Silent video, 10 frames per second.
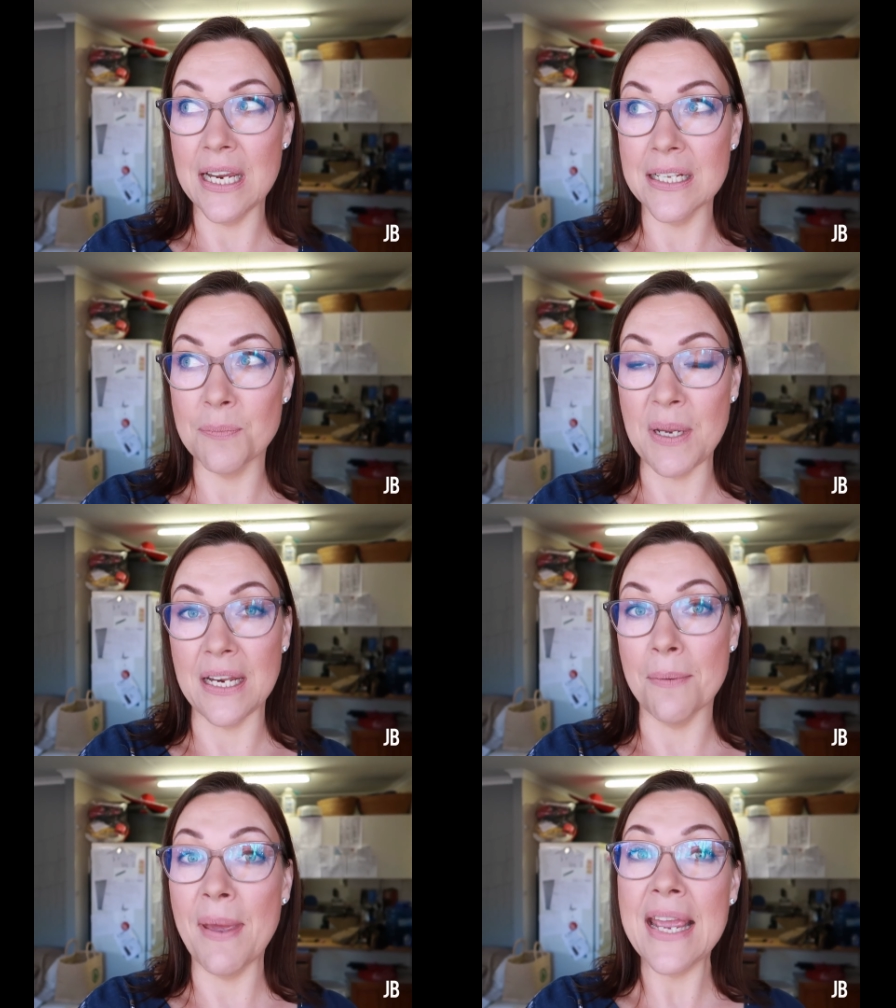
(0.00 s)
It has
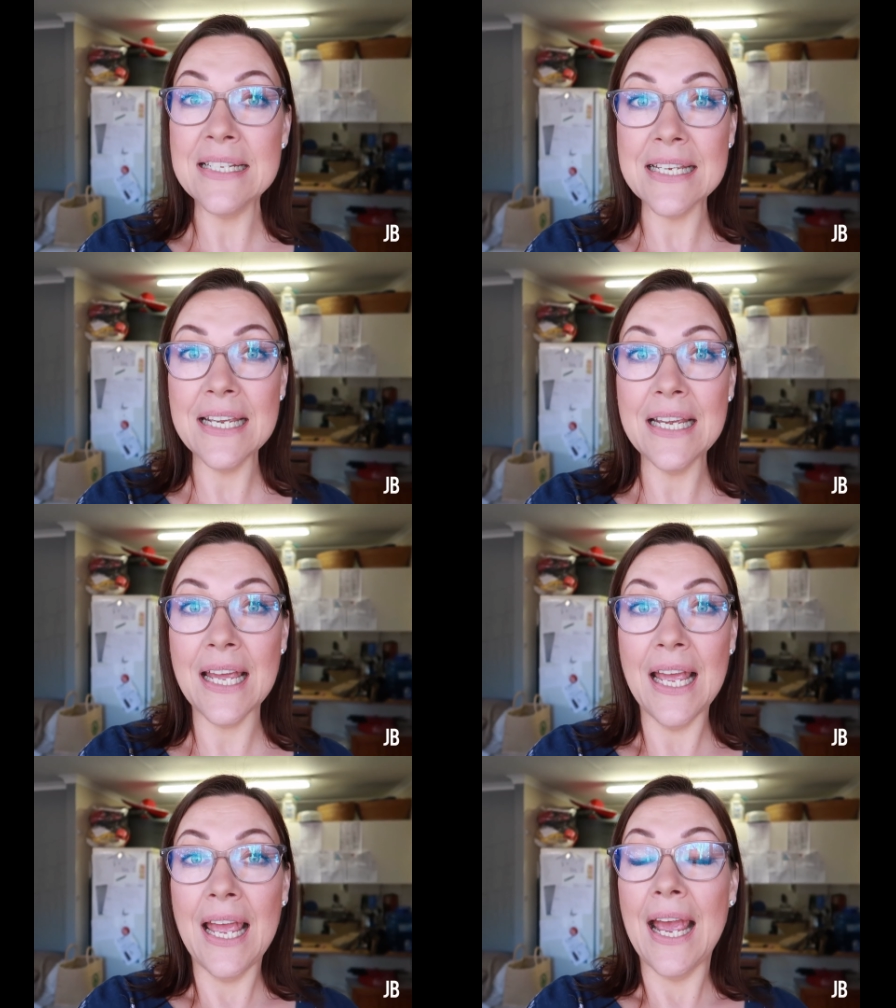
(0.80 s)
been
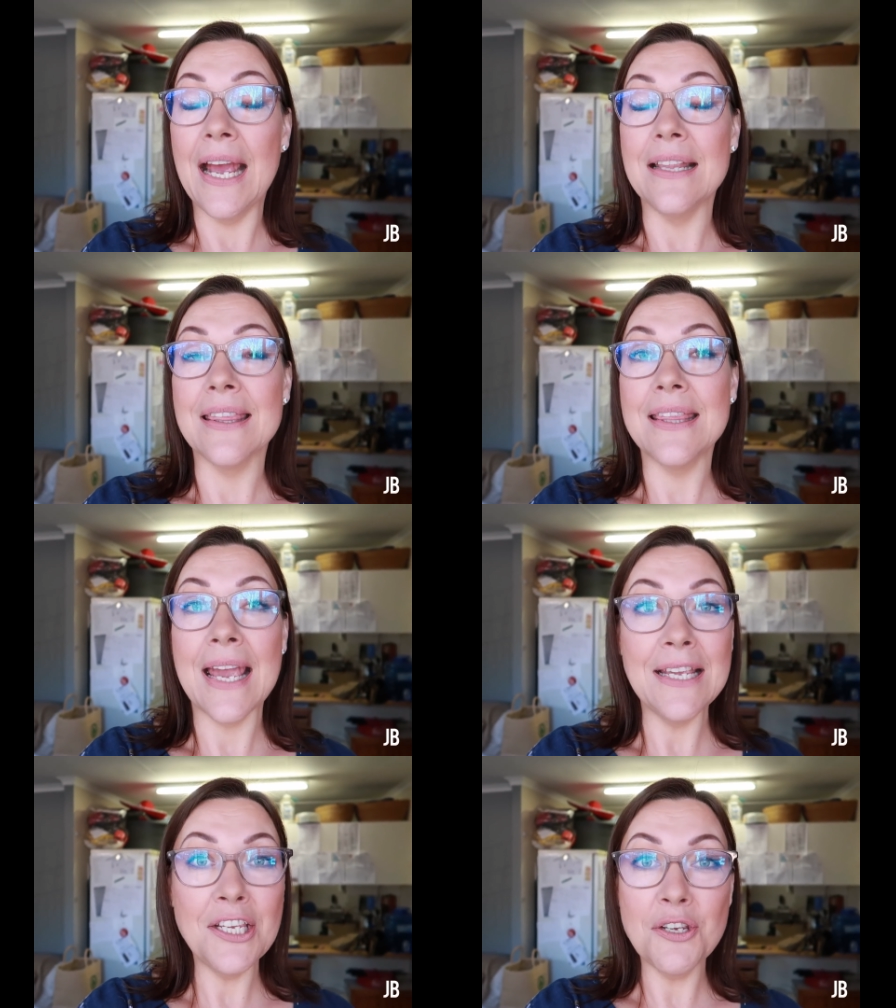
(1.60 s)
amazing and
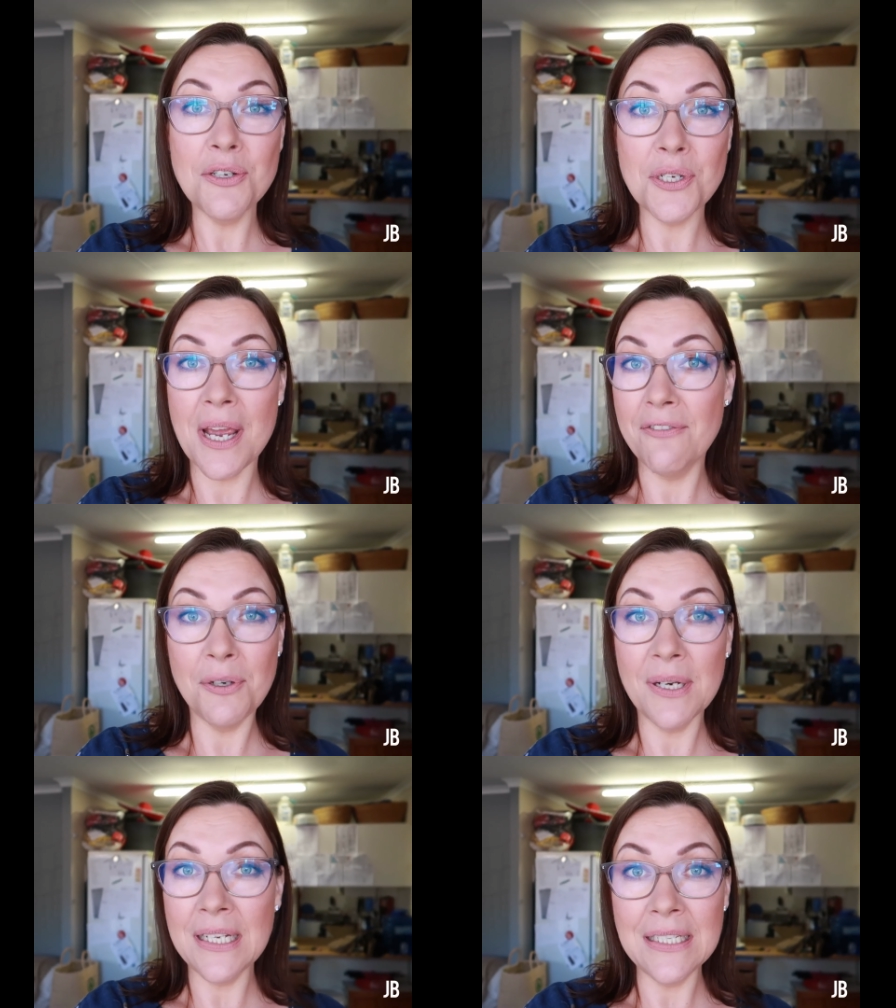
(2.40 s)
thank you to
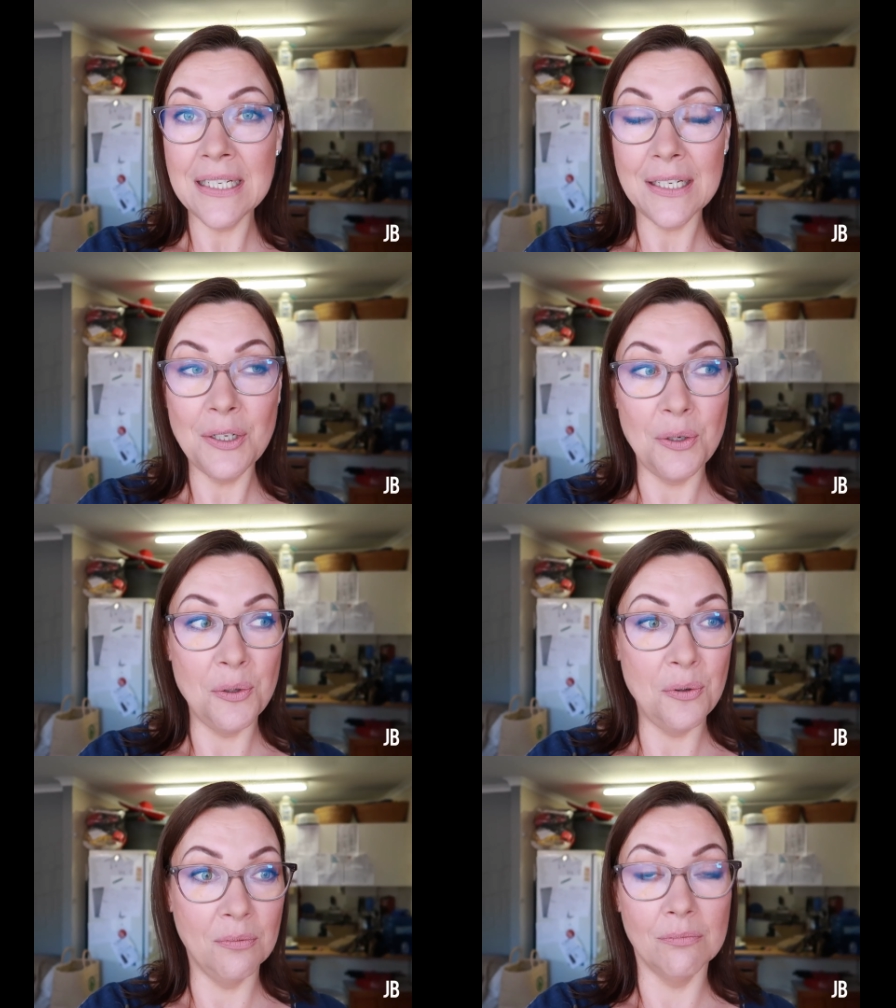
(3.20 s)
everyone
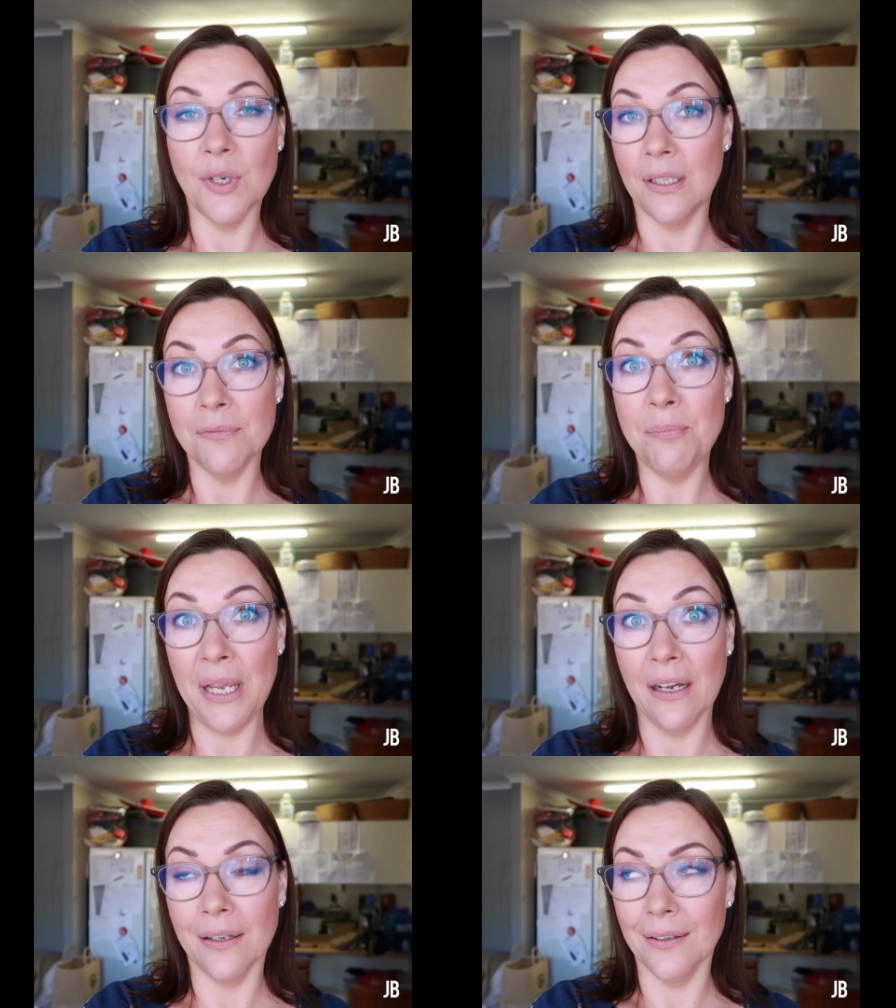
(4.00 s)
who, well,
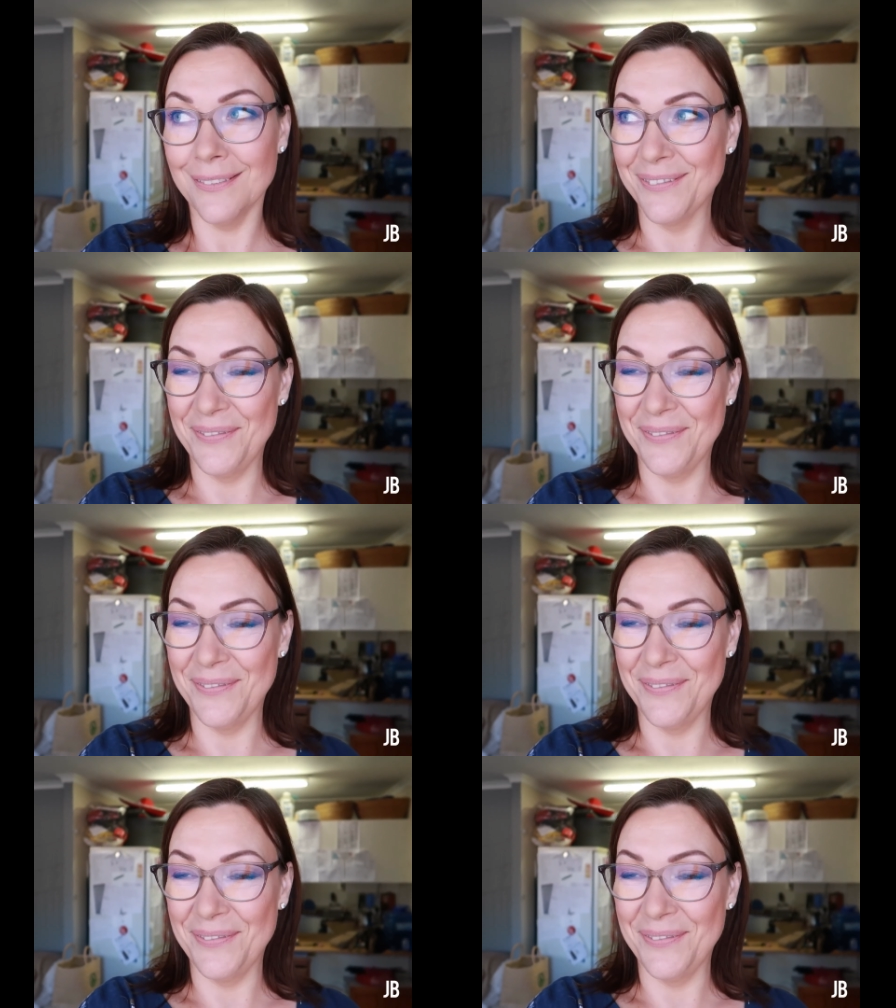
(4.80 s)
Bianca.